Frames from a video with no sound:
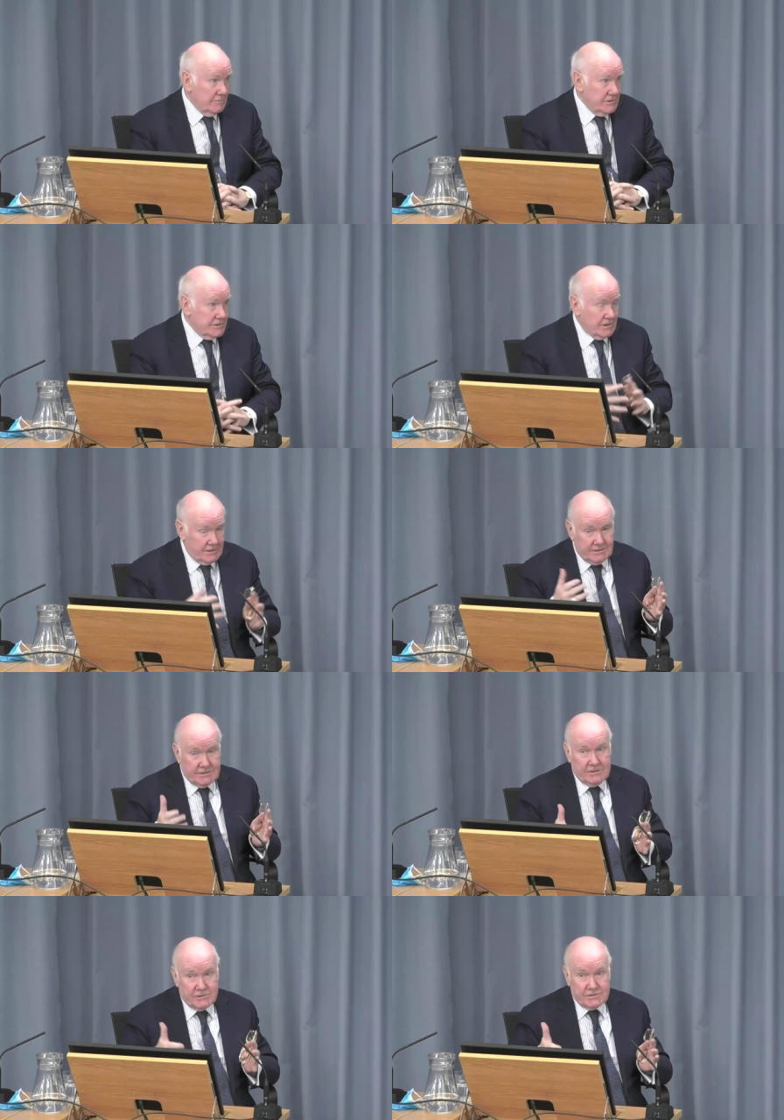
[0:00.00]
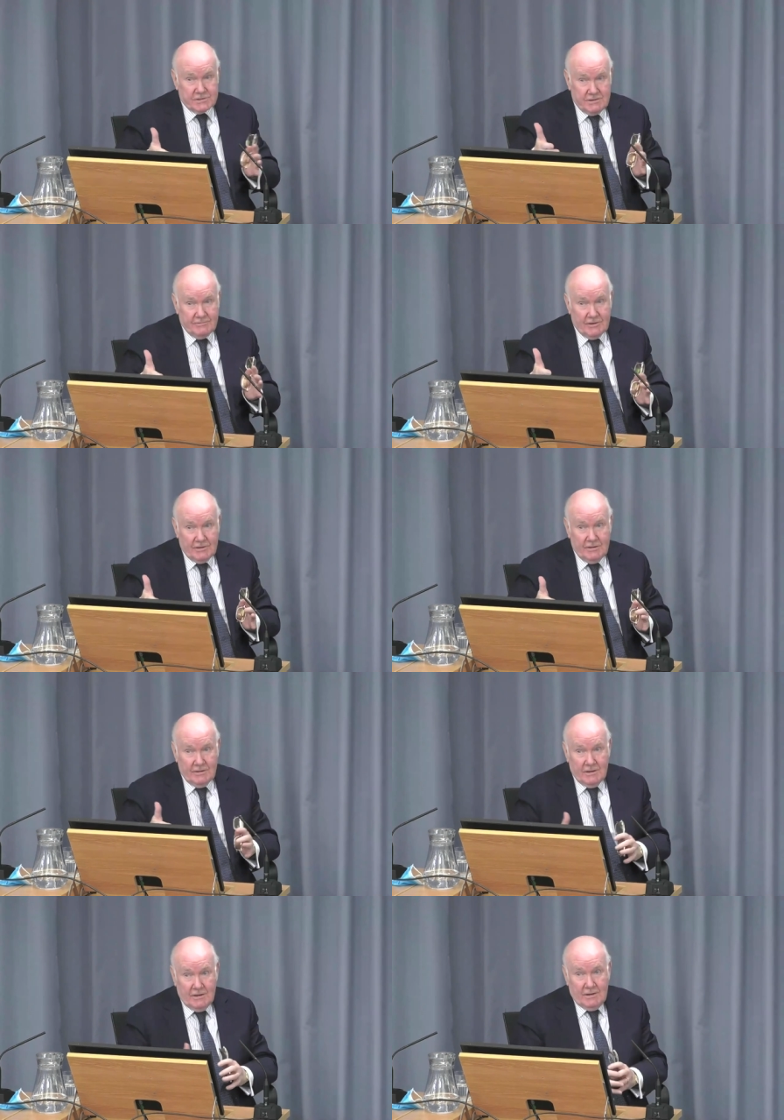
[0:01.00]
which is a contingency fund.
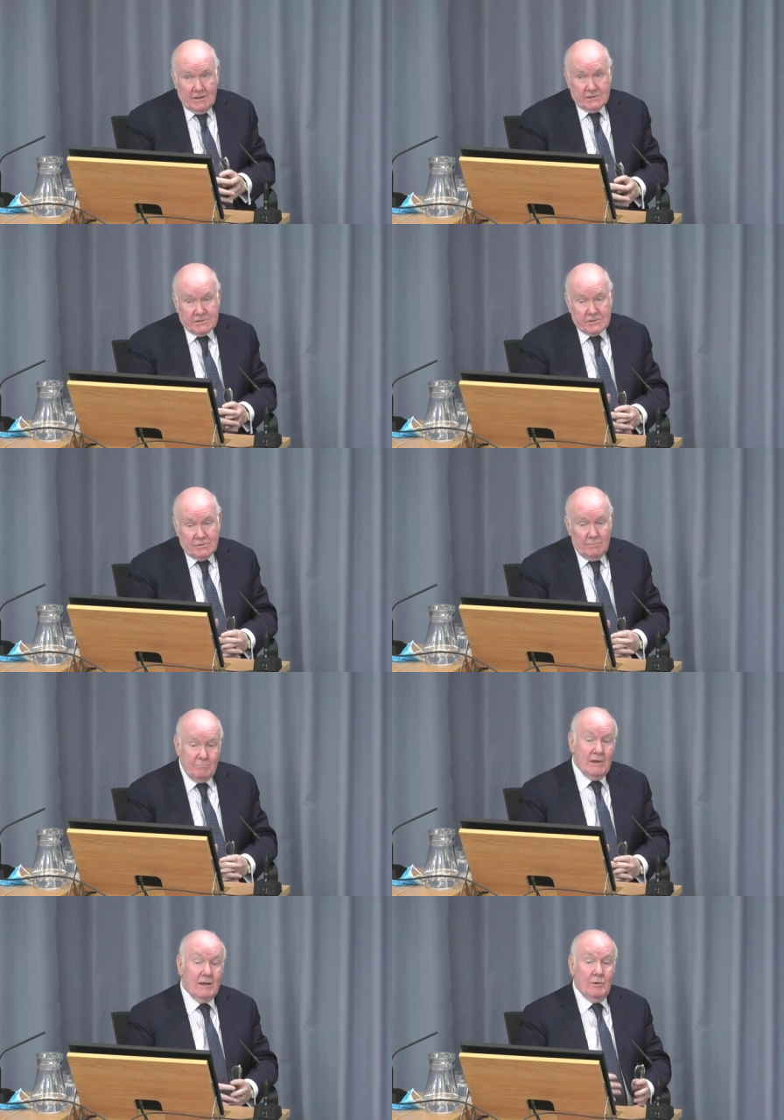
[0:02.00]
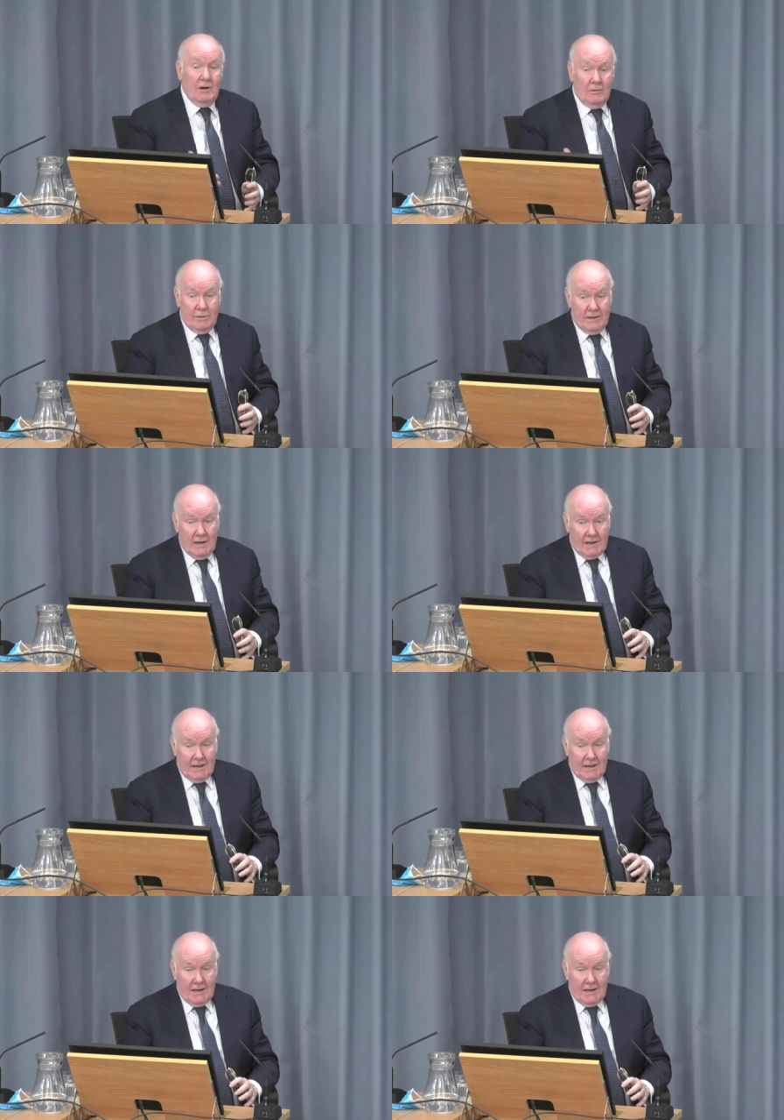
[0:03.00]
So it may well be,